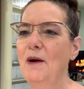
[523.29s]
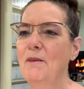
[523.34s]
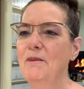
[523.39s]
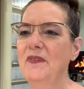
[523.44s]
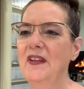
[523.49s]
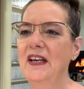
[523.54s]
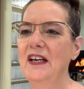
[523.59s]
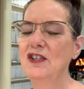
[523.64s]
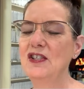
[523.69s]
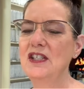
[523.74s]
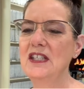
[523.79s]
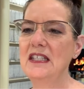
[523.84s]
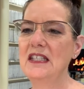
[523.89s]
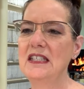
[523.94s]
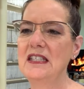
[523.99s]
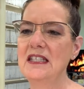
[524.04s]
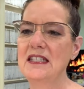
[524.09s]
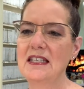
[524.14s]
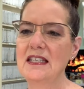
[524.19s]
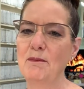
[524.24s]
There's the
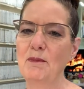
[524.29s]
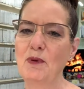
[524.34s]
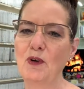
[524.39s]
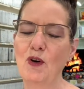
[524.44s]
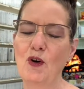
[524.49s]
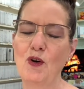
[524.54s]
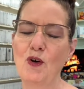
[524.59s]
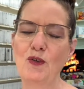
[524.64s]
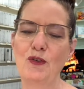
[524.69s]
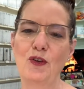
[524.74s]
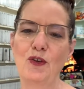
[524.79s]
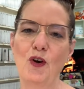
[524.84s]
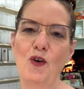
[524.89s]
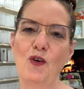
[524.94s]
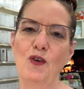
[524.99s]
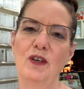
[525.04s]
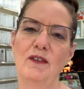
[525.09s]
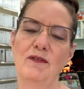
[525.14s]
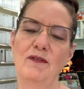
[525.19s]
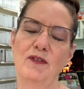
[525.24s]
December host
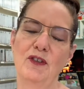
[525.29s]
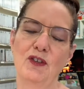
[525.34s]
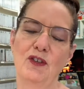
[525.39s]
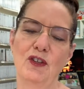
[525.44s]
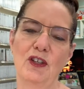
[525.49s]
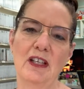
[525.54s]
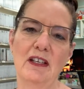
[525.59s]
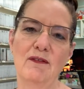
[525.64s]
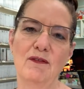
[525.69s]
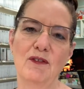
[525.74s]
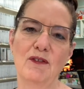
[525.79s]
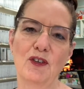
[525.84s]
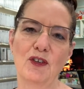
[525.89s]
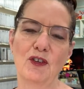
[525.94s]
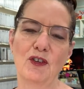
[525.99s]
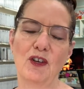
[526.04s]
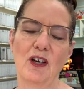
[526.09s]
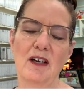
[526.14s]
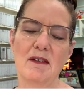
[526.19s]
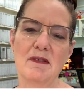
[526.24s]
code. If you're looking
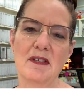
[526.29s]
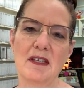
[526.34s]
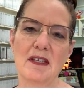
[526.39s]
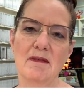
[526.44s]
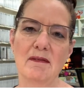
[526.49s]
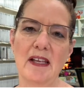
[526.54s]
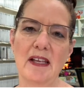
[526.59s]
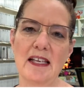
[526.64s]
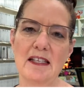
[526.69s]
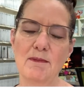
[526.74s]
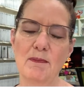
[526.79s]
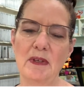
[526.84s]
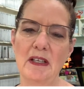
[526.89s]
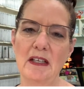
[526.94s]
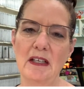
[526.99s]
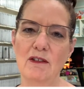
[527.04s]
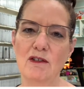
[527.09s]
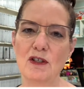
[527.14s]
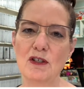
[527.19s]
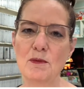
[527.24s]
for some last minute
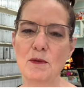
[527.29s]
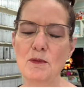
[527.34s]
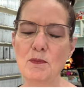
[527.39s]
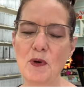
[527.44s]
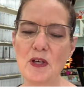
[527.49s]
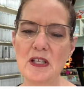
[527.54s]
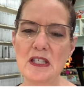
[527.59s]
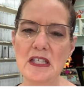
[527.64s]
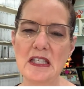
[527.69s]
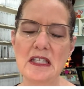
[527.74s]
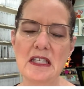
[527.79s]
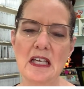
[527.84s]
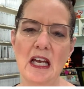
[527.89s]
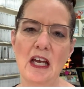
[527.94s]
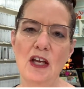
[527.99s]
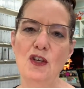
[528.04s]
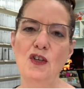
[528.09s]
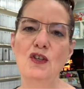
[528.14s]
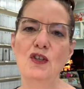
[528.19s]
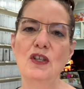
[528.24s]
Christmas presents,
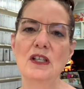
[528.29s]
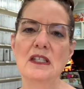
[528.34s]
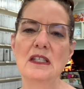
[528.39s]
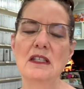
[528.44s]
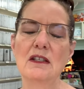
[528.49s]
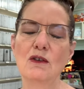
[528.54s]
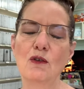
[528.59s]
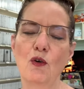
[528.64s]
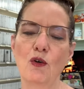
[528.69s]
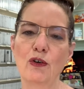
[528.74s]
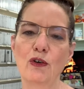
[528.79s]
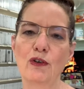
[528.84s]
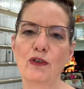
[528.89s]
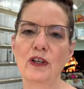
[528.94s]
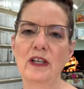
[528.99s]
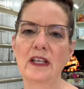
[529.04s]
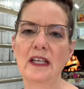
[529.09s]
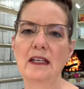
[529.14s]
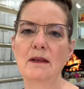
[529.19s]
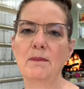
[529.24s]
you can still order
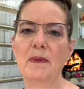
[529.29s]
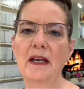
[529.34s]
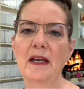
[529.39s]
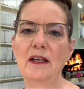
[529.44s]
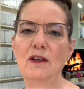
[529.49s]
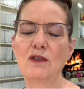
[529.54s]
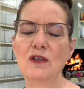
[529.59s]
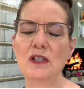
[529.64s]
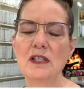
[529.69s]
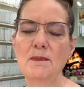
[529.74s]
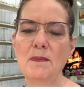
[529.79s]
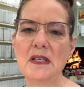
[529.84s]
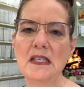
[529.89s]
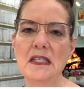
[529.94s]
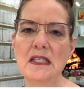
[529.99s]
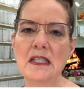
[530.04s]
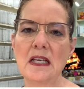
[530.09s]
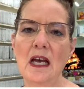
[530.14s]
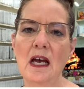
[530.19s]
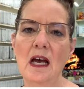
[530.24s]
and get it by Christmas.